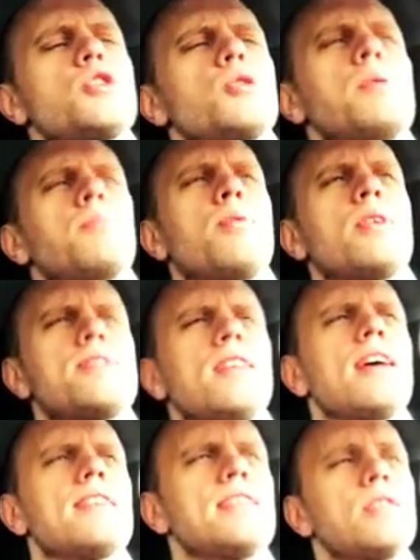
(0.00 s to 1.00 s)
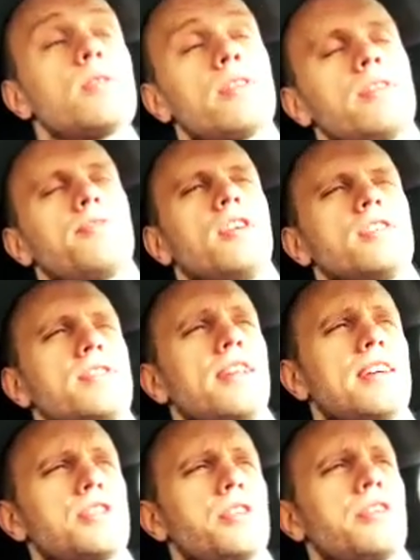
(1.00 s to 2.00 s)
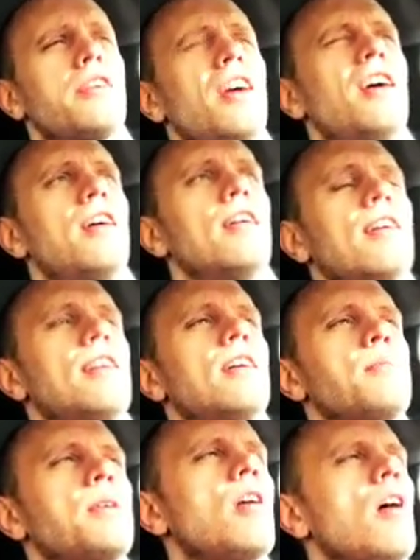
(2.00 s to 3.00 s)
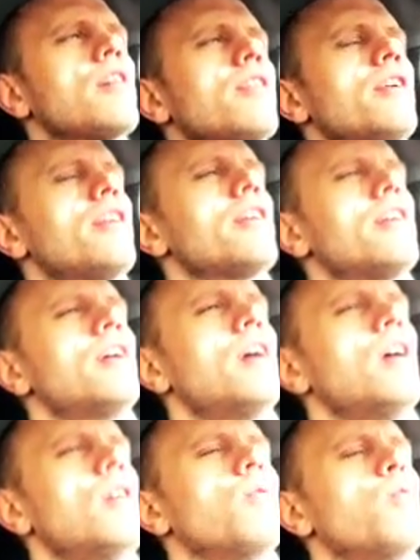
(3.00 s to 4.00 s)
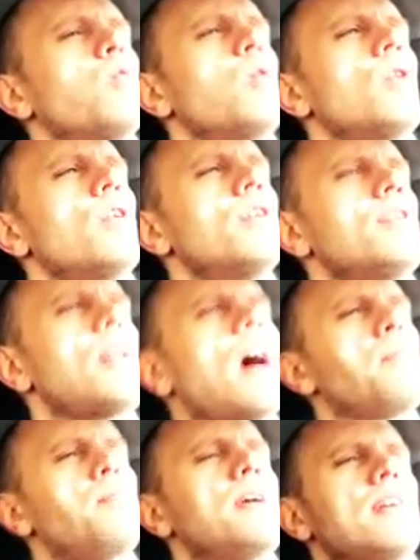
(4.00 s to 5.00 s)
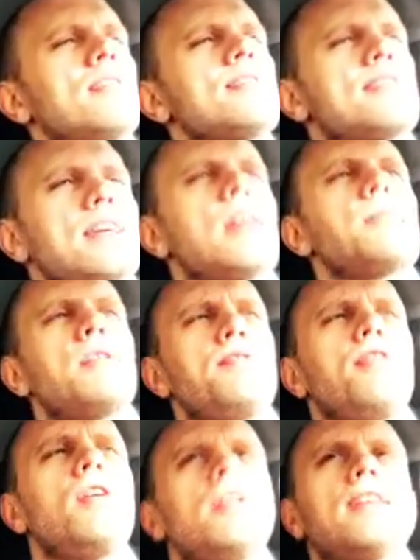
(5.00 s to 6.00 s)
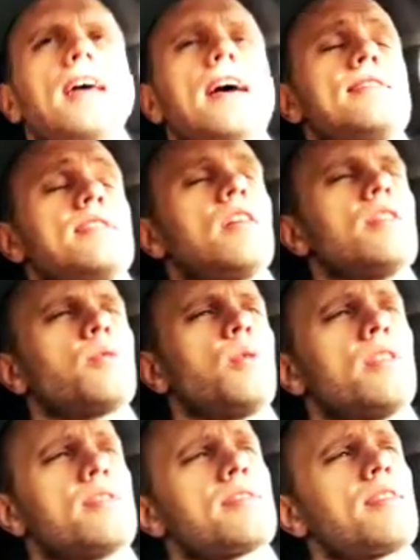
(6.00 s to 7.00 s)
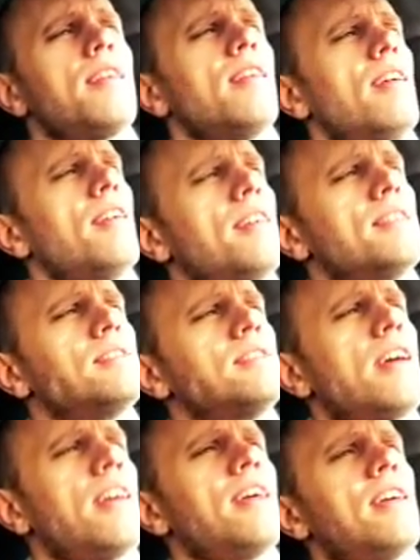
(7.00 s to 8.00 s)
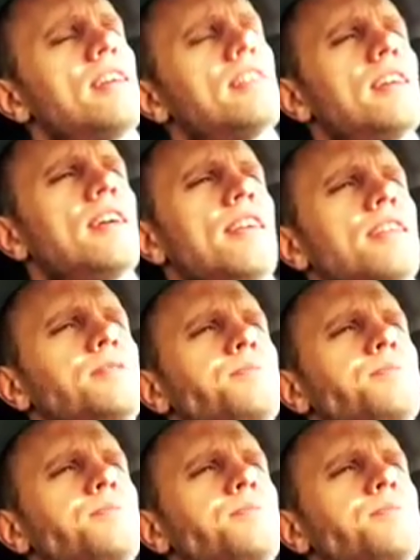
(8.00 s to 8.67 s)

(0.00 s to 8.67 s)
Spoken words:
should be pre-selected or the default selection, Conqueror would not pick the same default as the other ones. And I